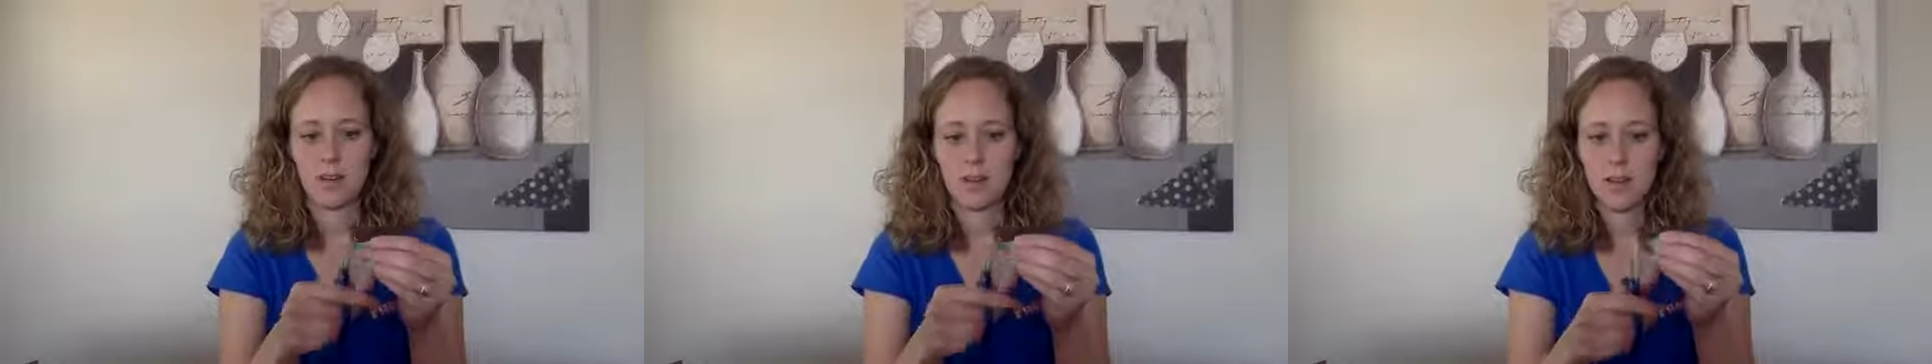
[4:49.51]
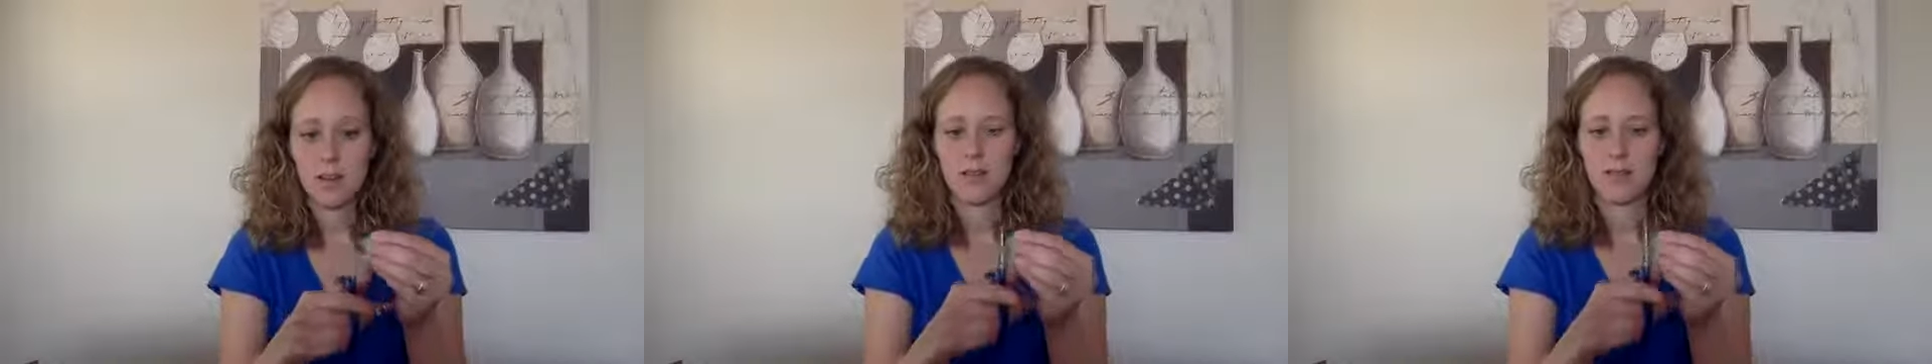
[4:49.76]

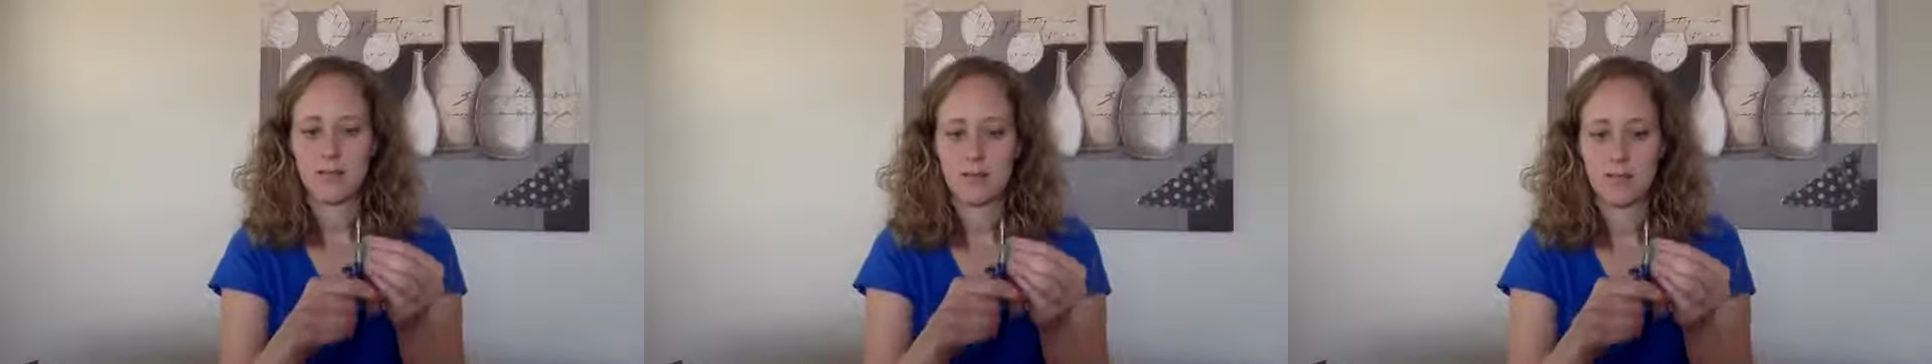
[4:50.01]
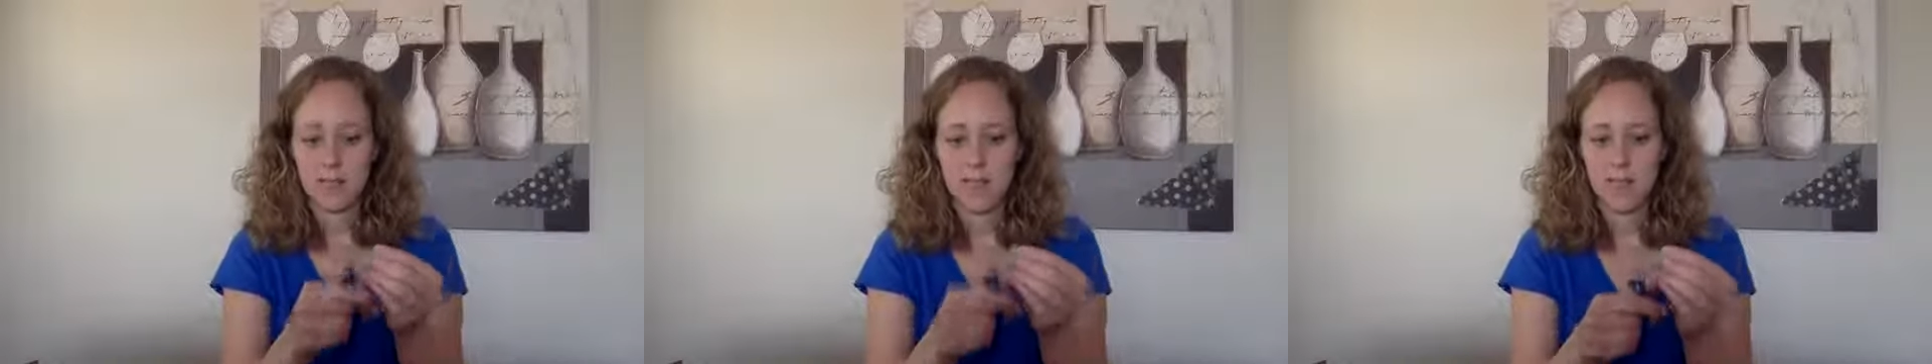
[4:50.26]
really
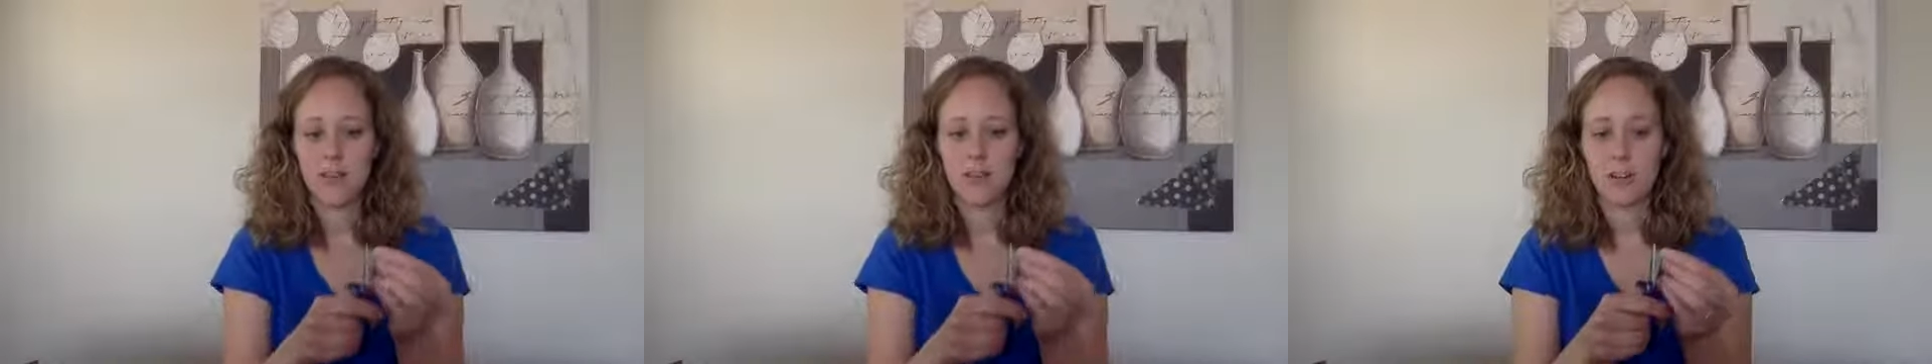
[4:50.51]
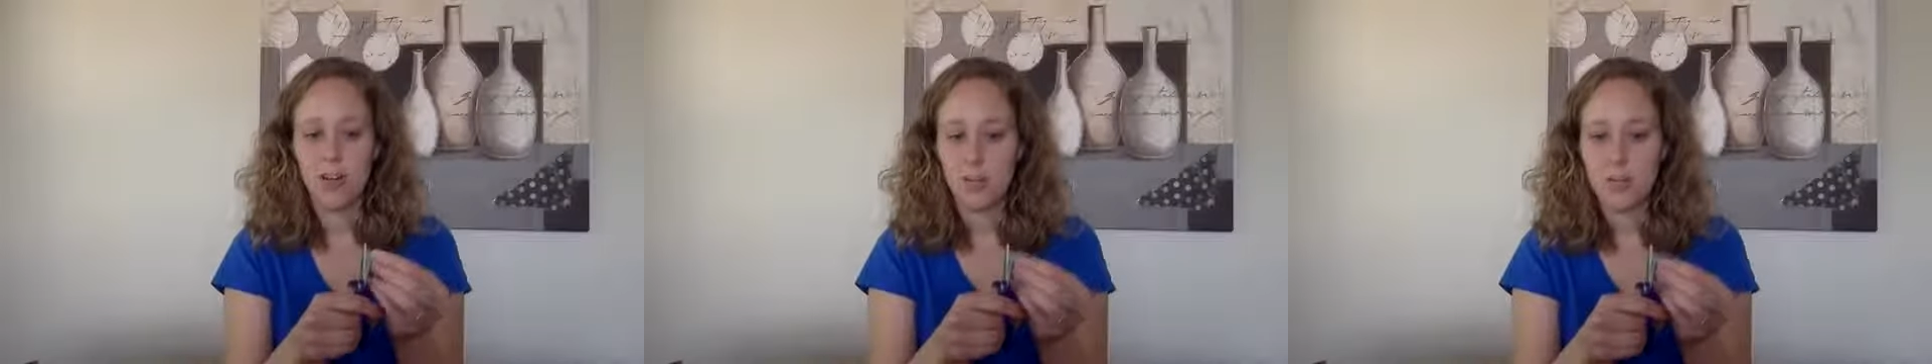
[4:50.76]
like
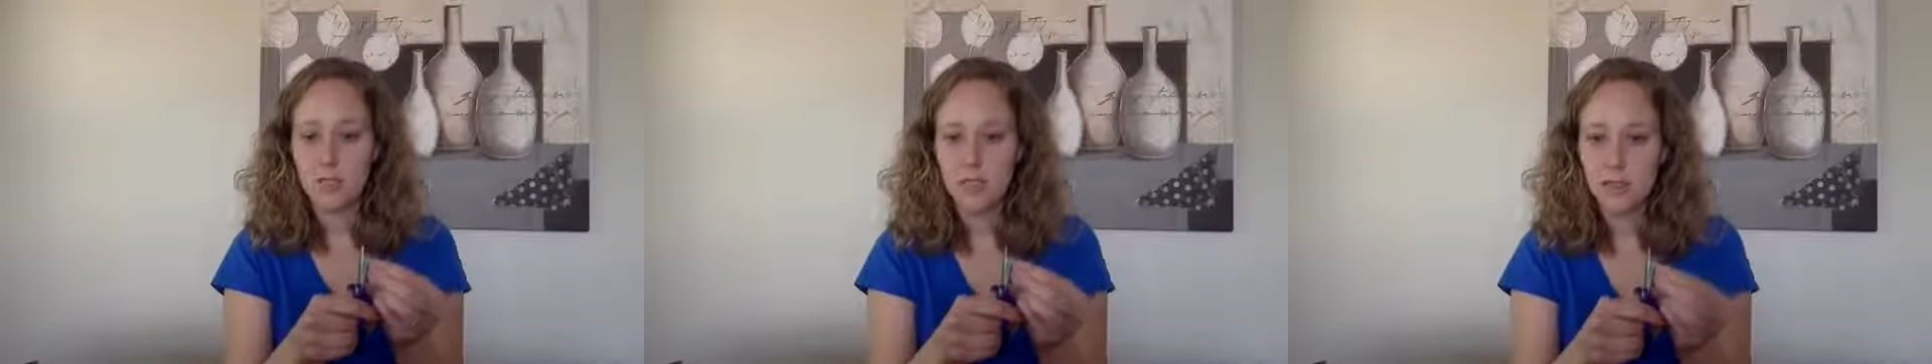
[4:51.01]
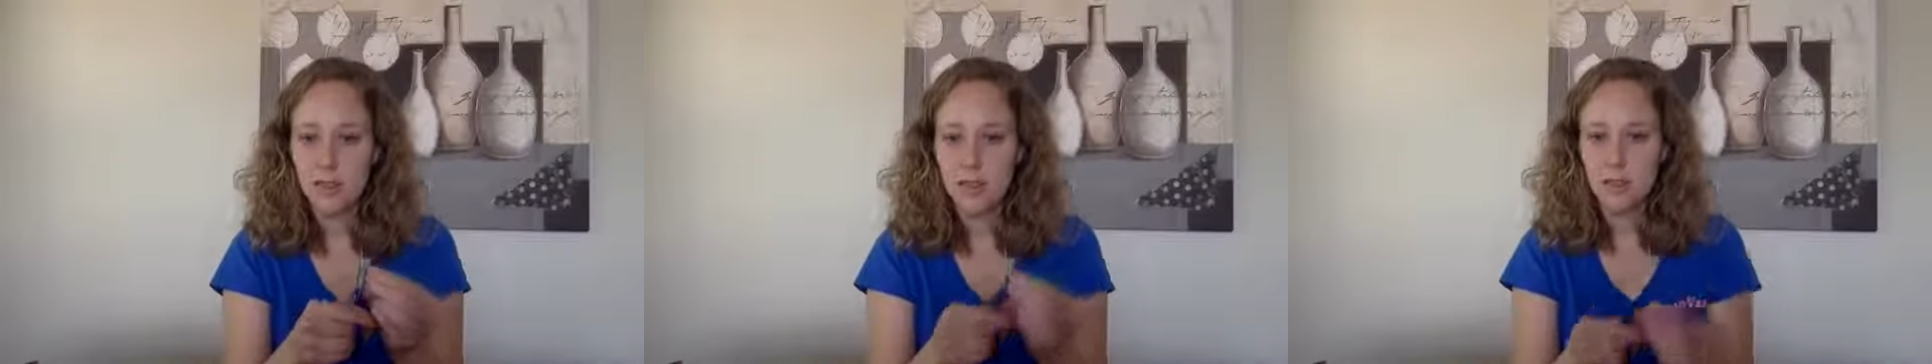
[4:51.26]
you're
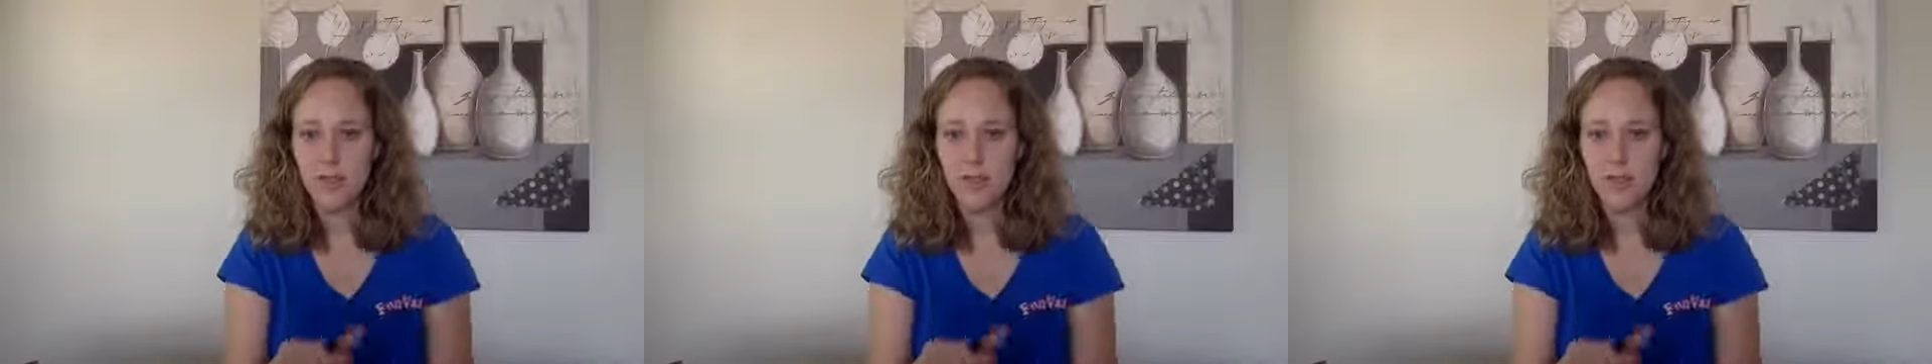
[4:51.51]
accomplishing a lot